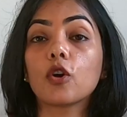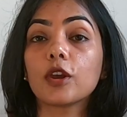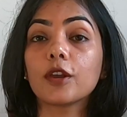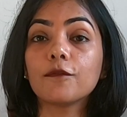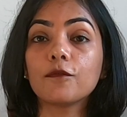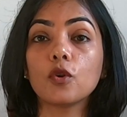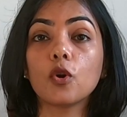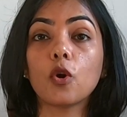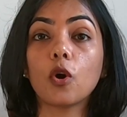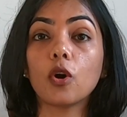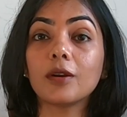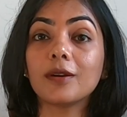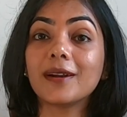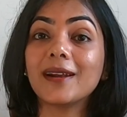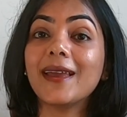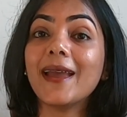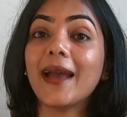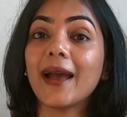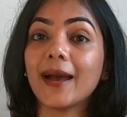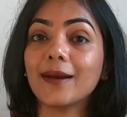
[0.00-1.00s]
Now, if you
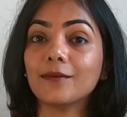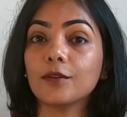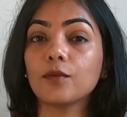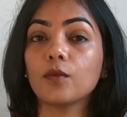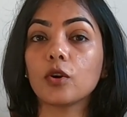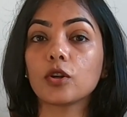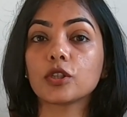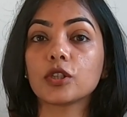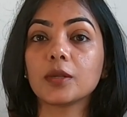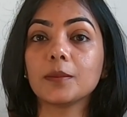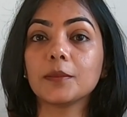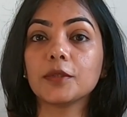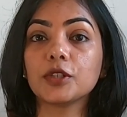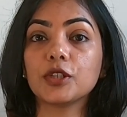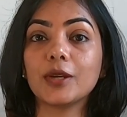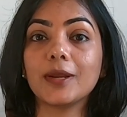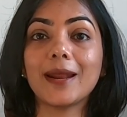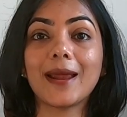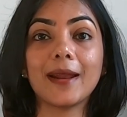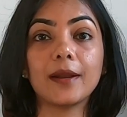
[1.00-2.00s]
already have a washing
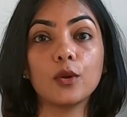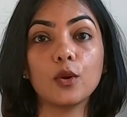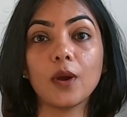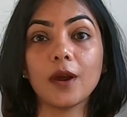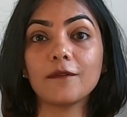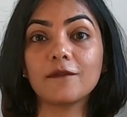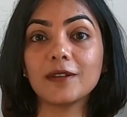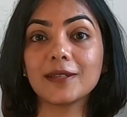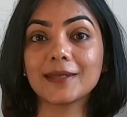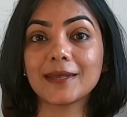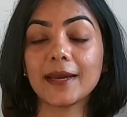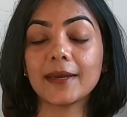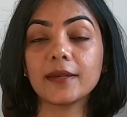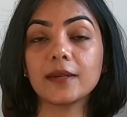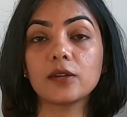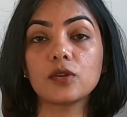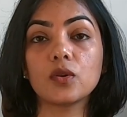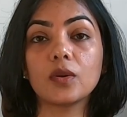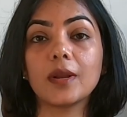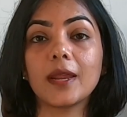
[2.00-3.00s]
machine and you have
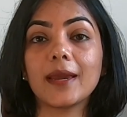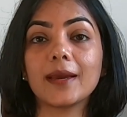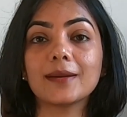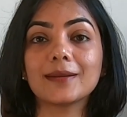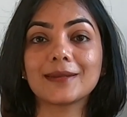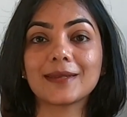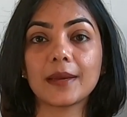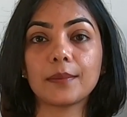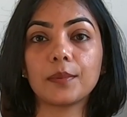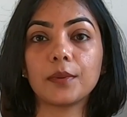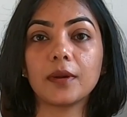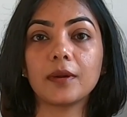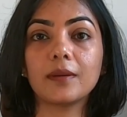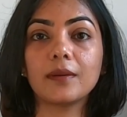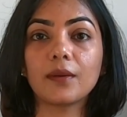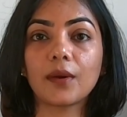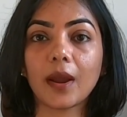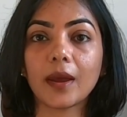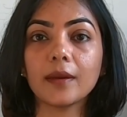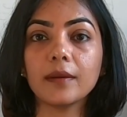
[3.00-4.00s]
decided to take a
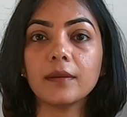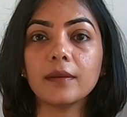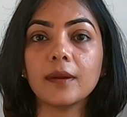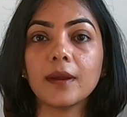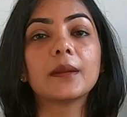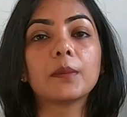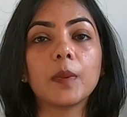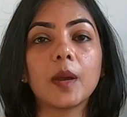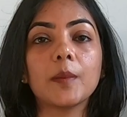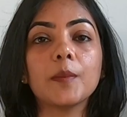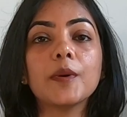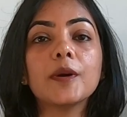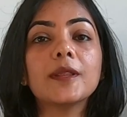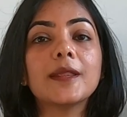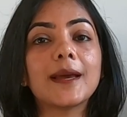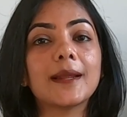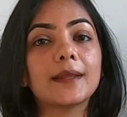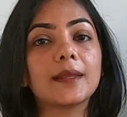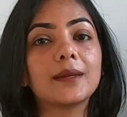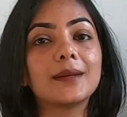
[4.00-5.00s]
separate dryer, remember
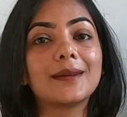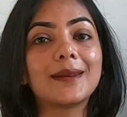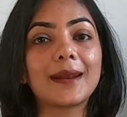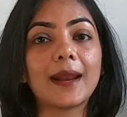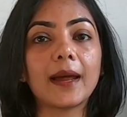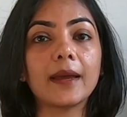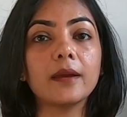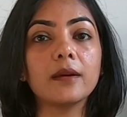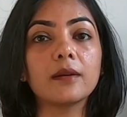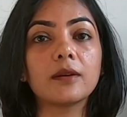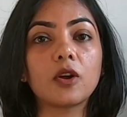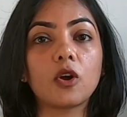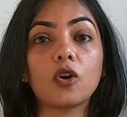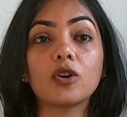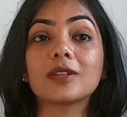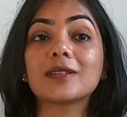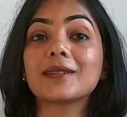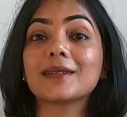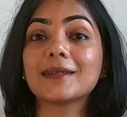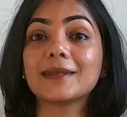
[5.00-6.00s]
that the dryer
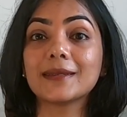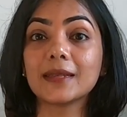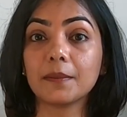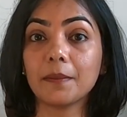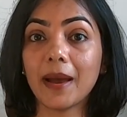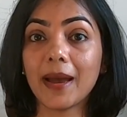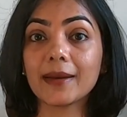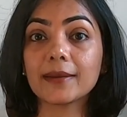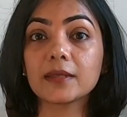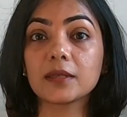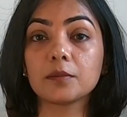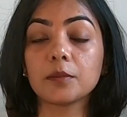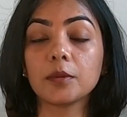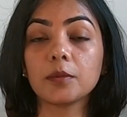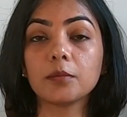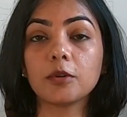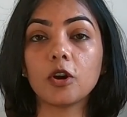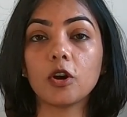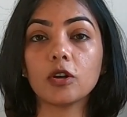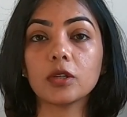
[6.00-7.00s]
cost is the
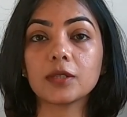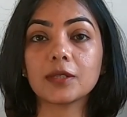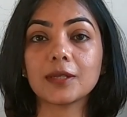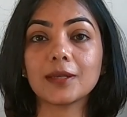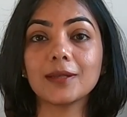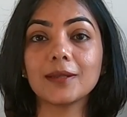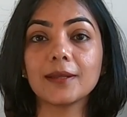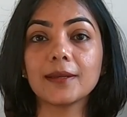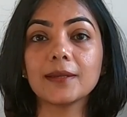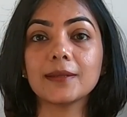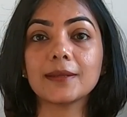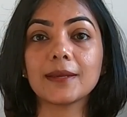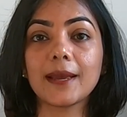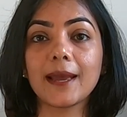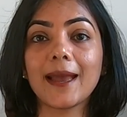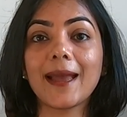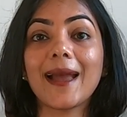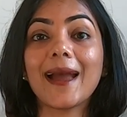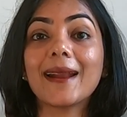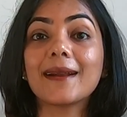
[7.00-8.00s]
maximum cost in this.
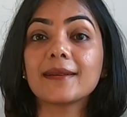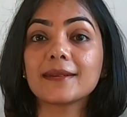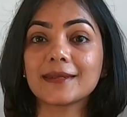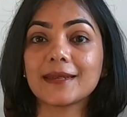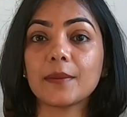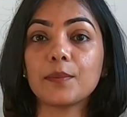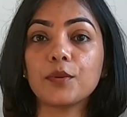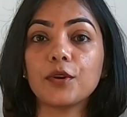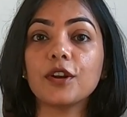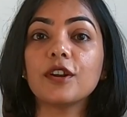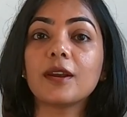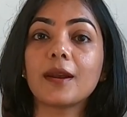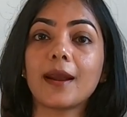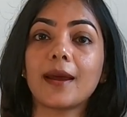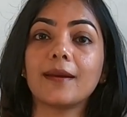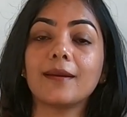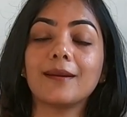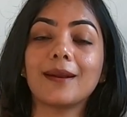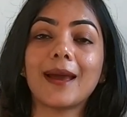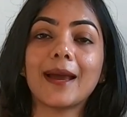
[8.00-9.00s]
And a separate
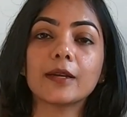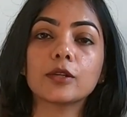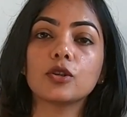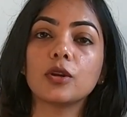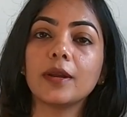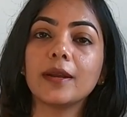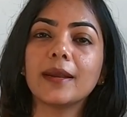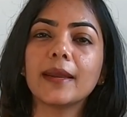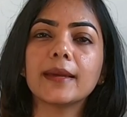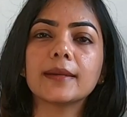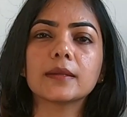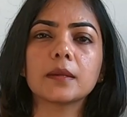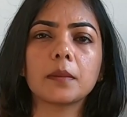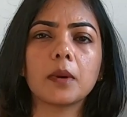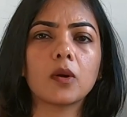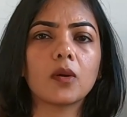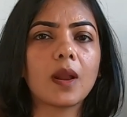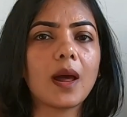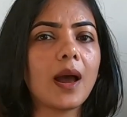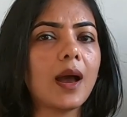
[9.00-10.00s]
dryer actually takes
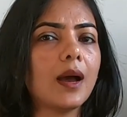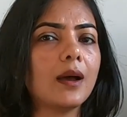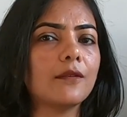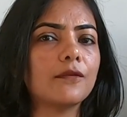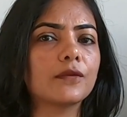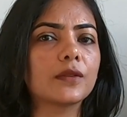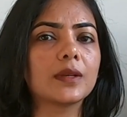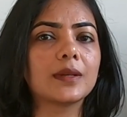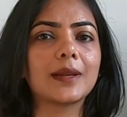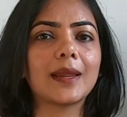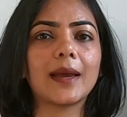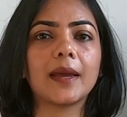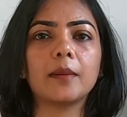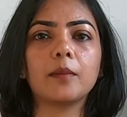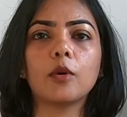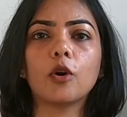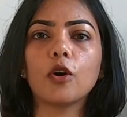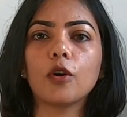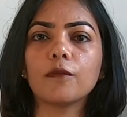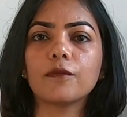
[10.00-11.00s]
about half the
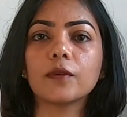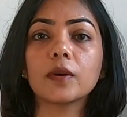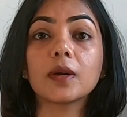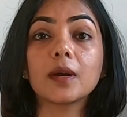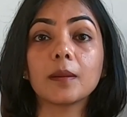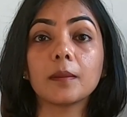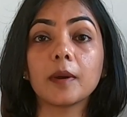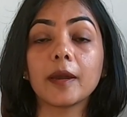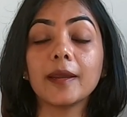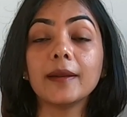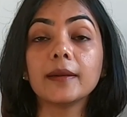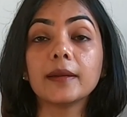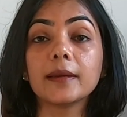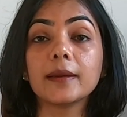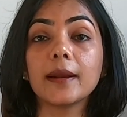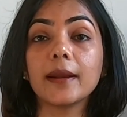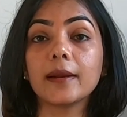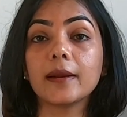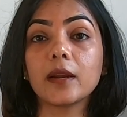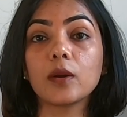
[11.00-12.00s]
time of an
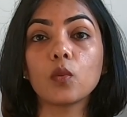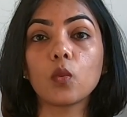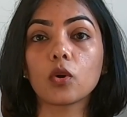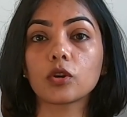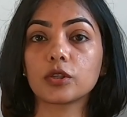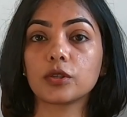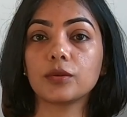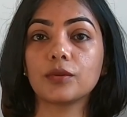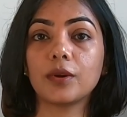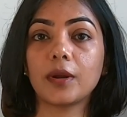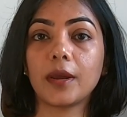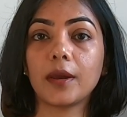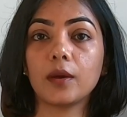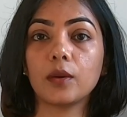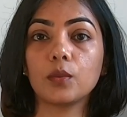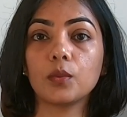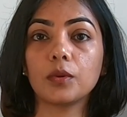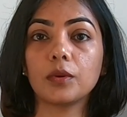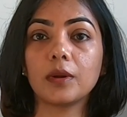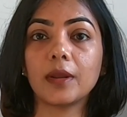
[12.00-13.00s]
integrated washer
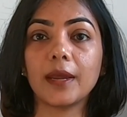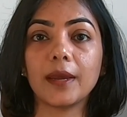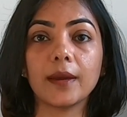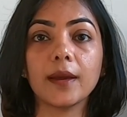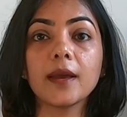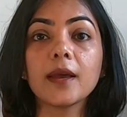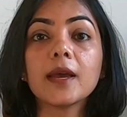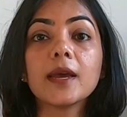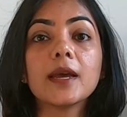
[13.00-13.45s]
dryer would take.